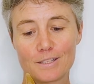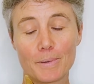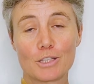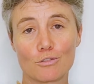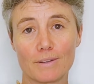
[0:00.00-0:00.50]
a
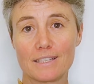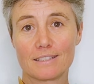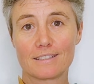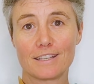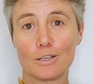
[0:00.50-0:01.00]
bunch of
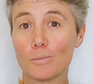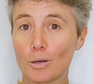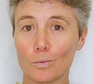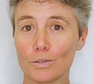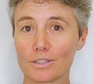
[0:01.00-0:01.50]
reasons that you might
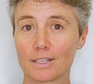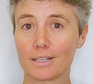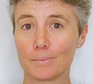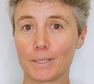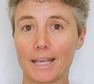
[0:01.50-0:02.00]
want to
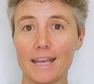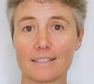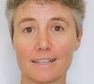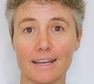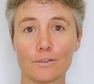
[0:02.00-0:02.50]
clip your
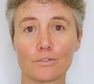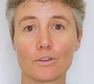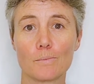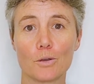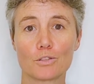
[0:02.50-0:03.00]
cat's nails.
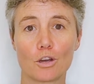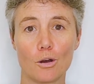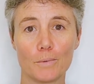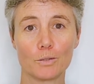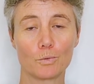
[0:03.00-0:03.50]
The most
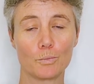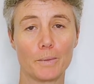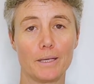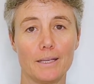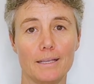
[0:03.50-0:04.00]
common would
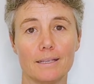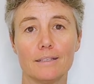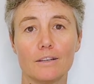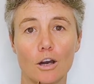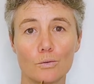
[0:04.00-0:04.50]
be
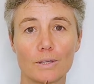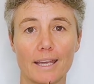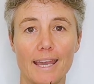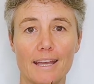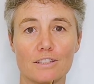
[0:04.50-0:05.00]
in older
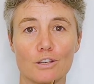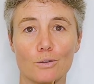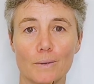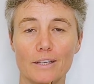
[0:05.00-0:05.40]
cats who are